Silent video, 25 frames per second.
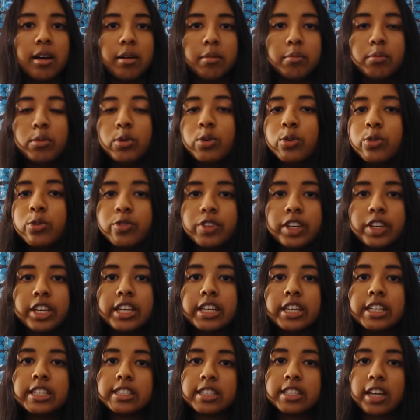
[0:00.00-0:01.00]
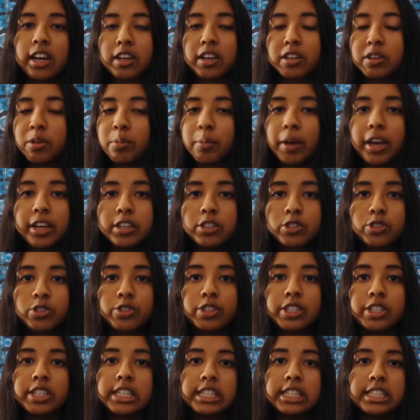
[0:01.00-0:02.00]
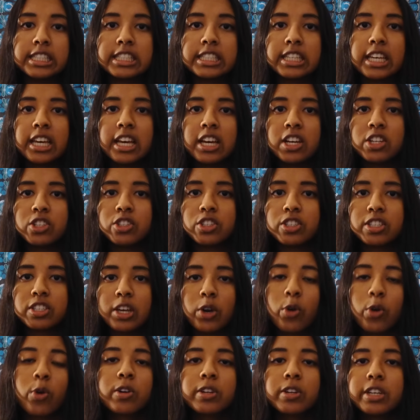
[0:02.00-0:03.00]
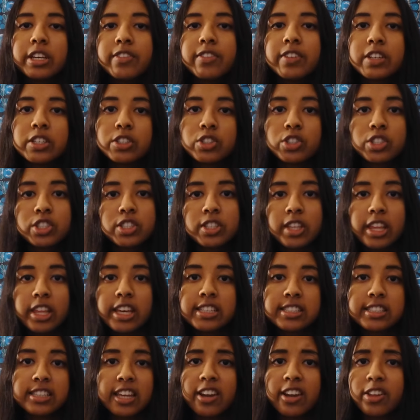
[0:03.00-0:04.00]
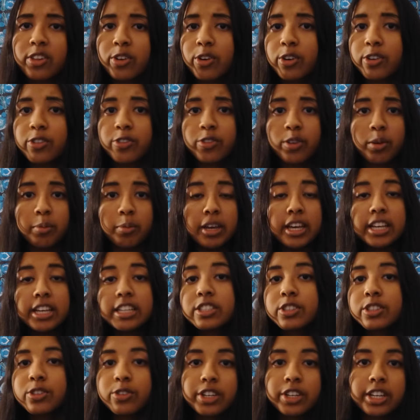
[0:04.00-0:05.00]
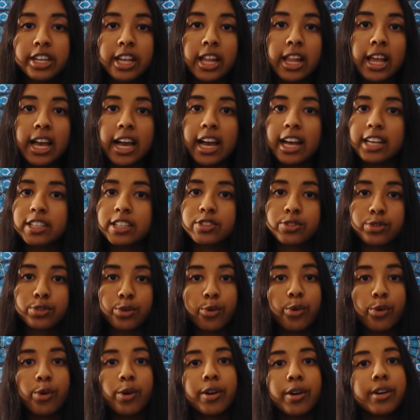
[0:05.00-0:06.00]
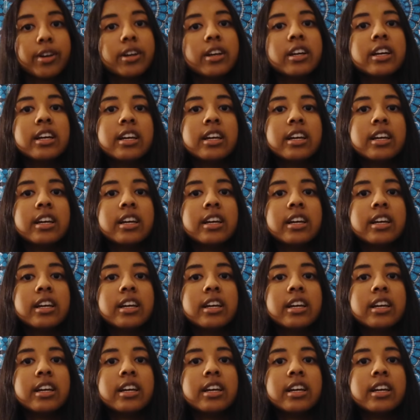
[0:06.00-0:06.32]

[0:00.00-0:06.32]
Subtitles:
movies, documentaries, or even just things that I learned from history class or